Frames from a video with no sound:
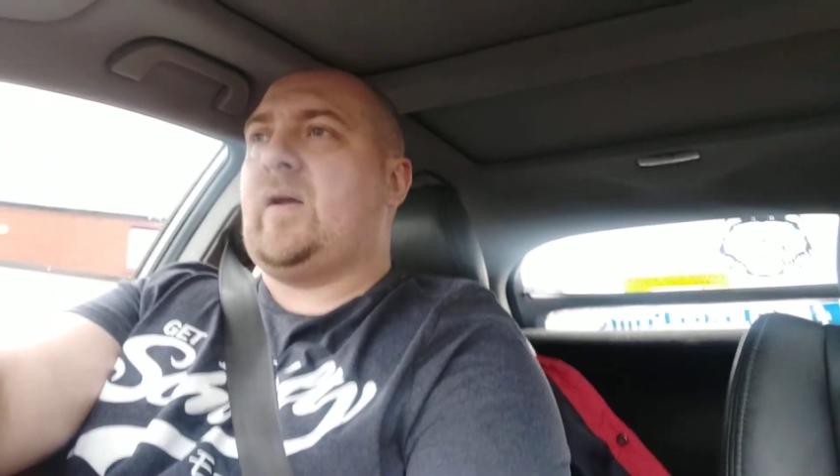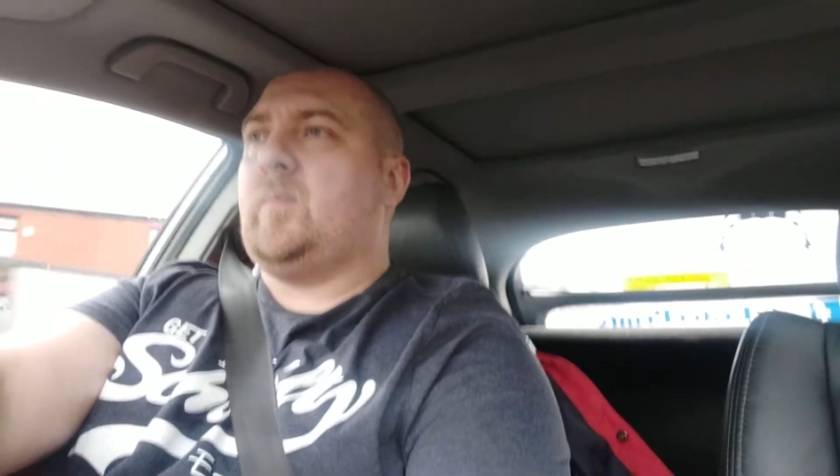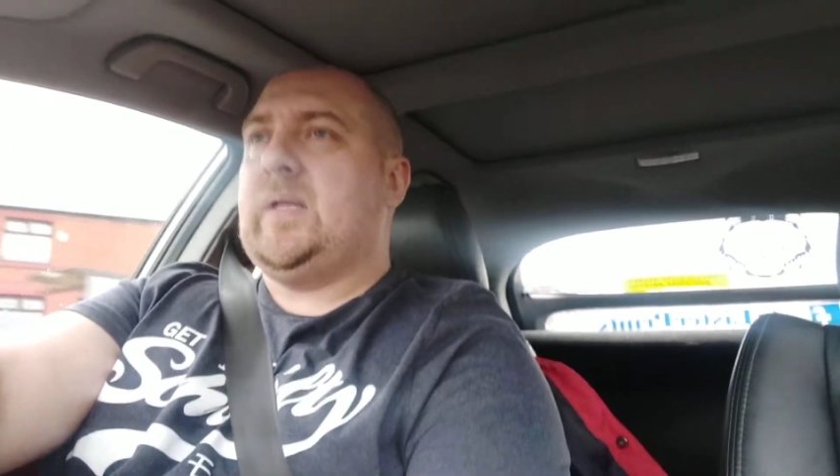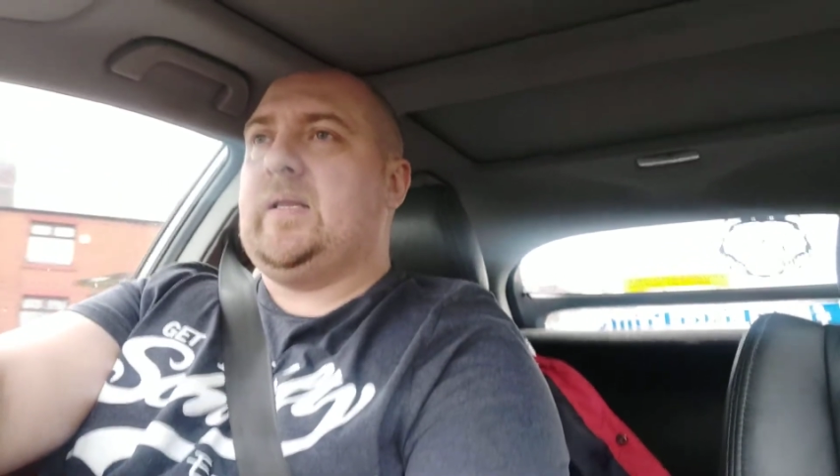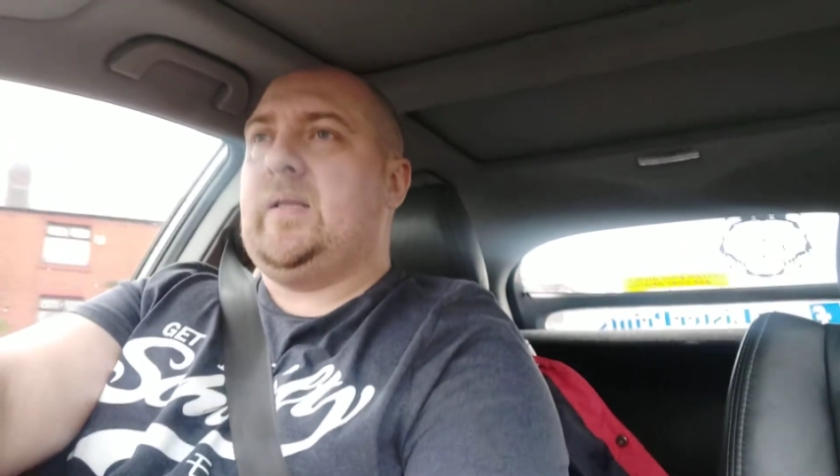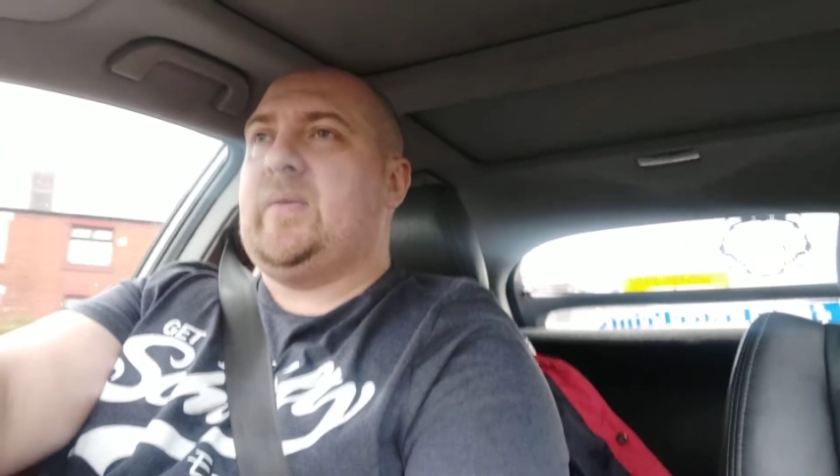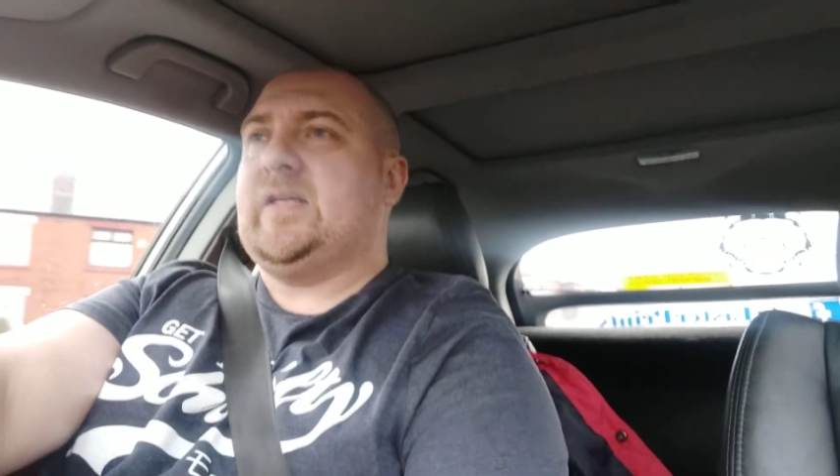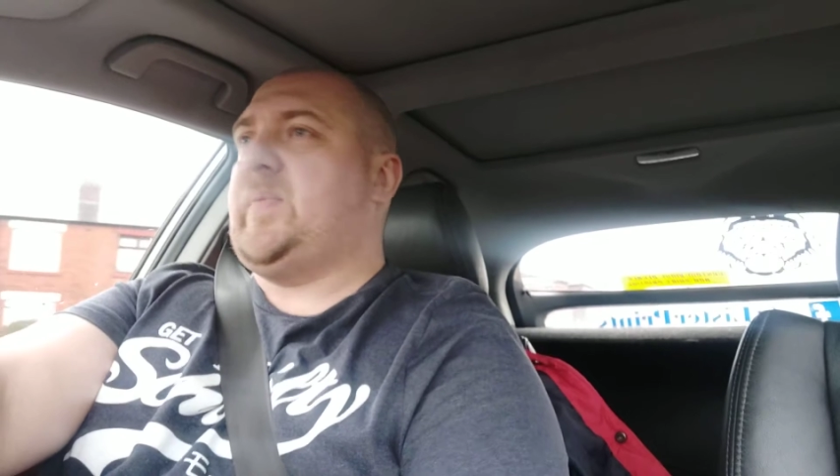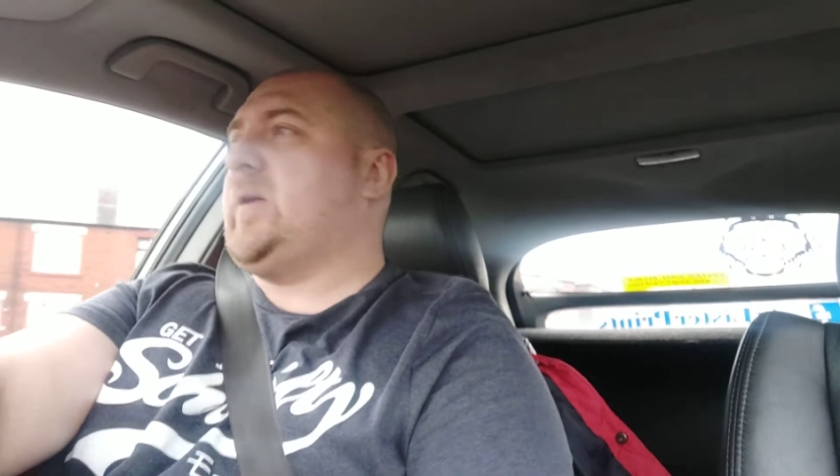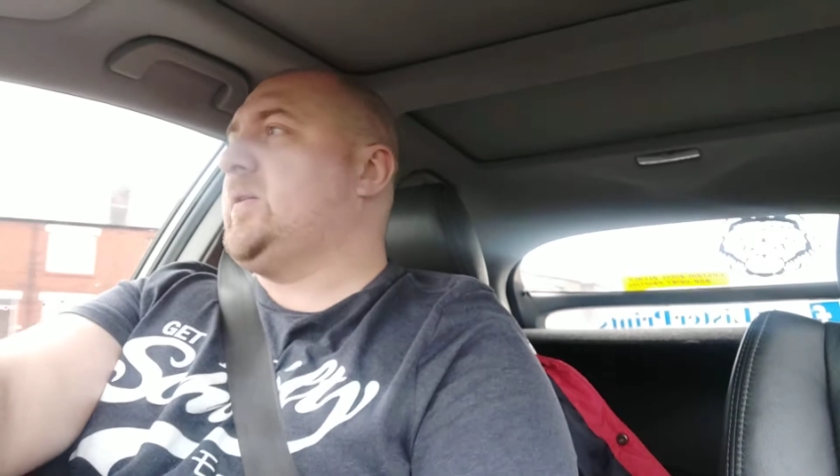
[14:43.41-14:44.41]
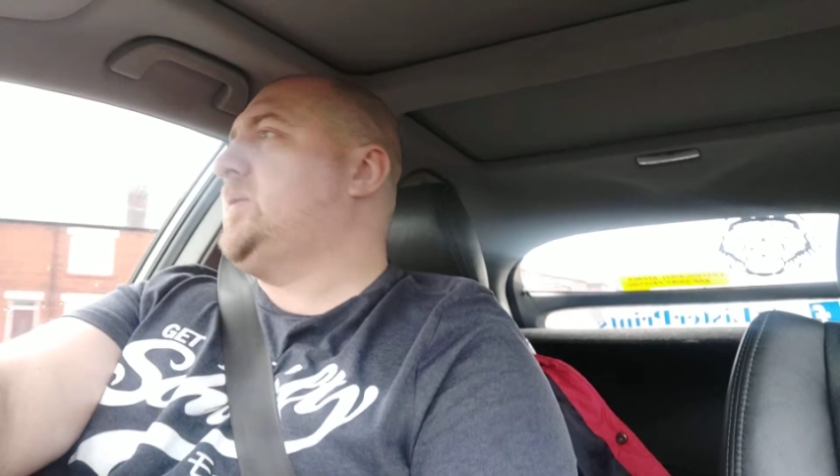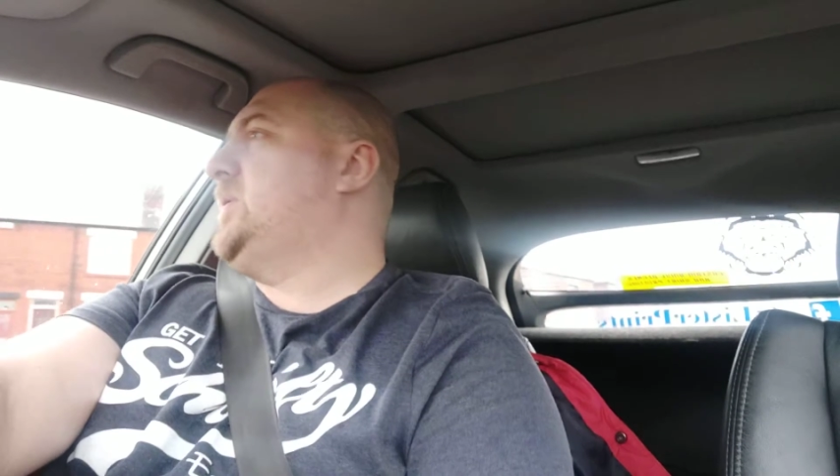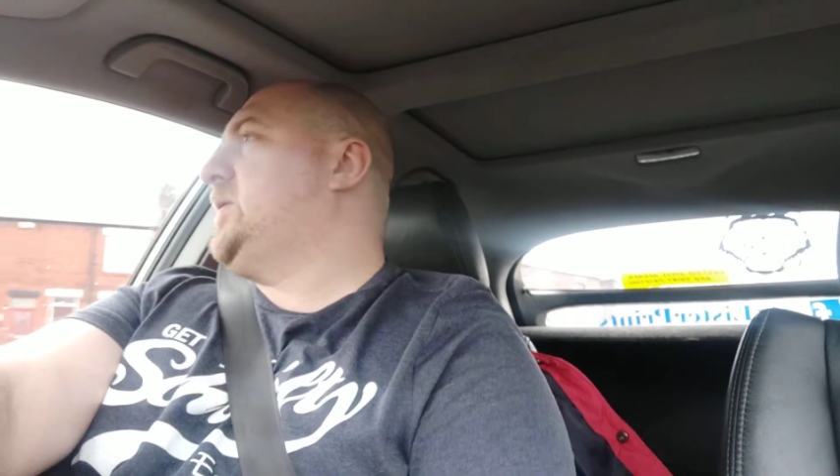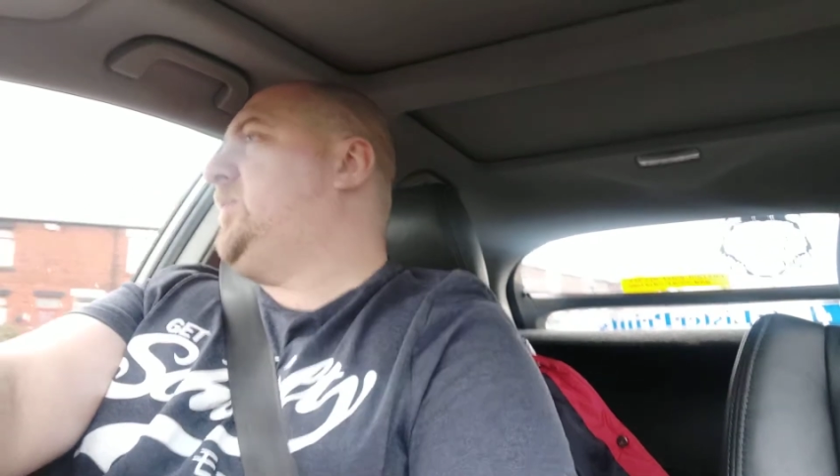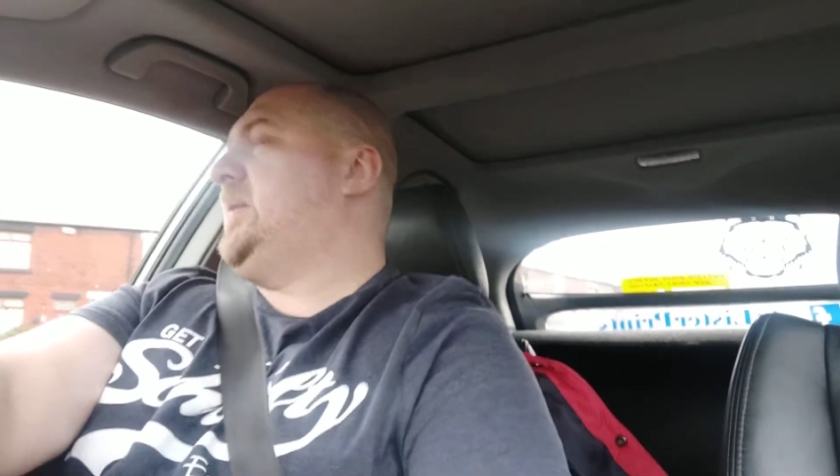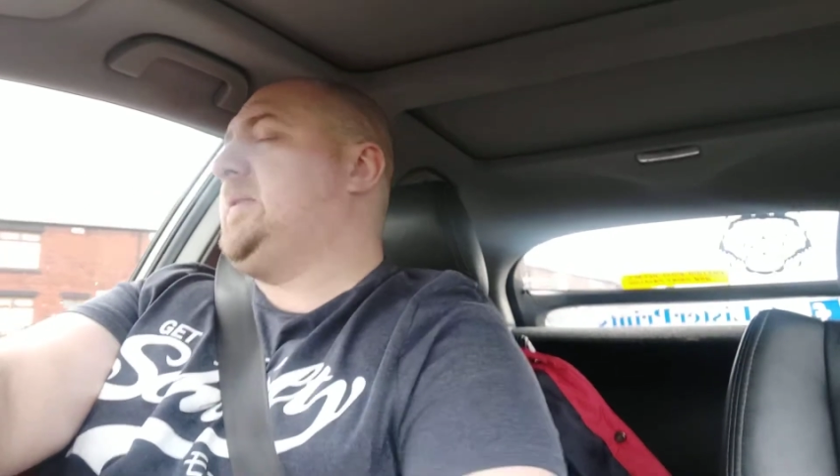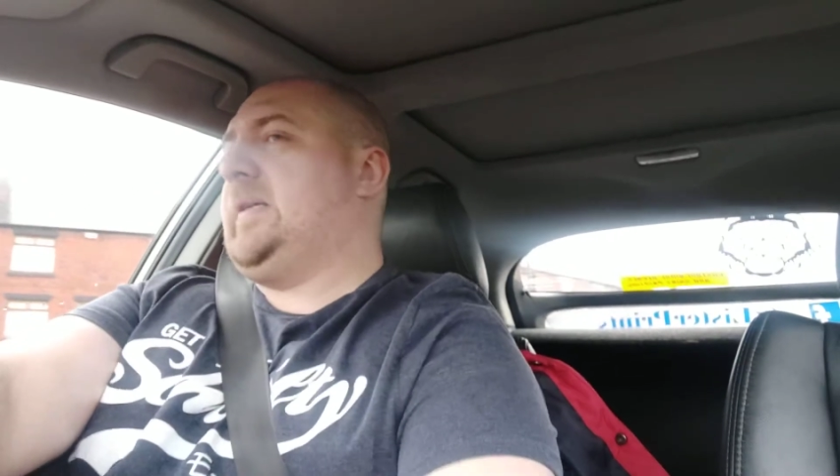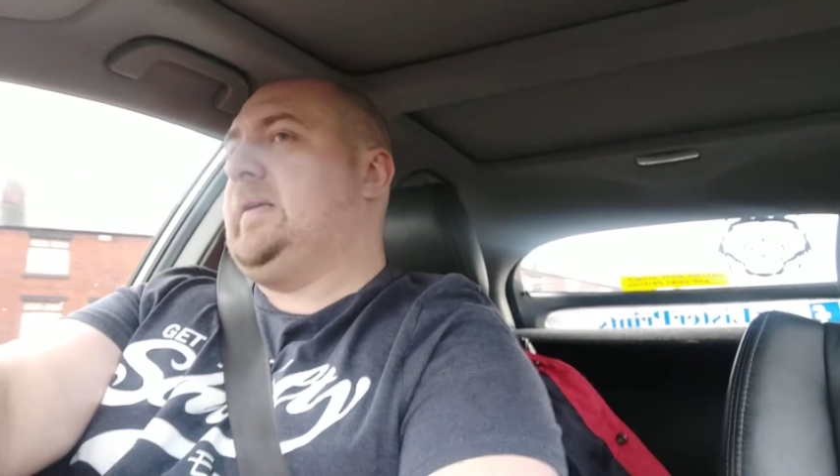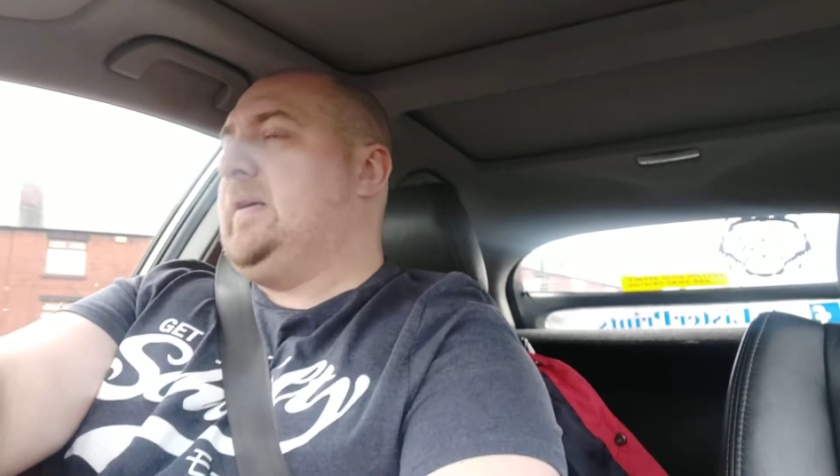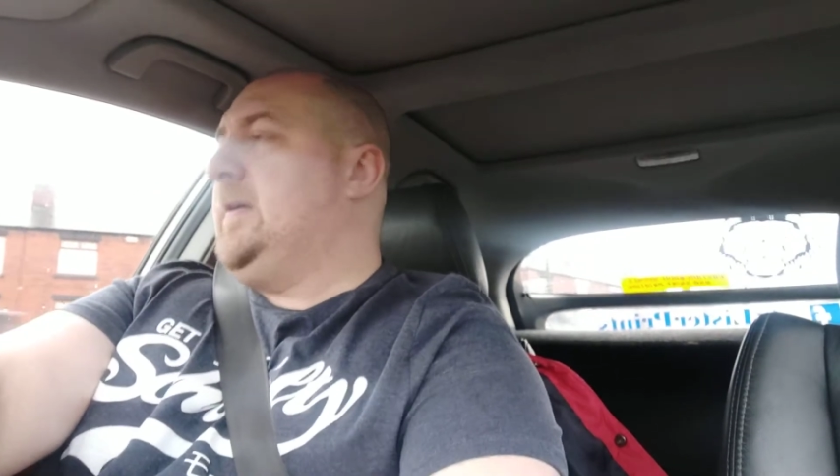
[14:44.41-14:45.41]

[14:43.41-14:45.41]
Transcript: completely missed because they were too busy,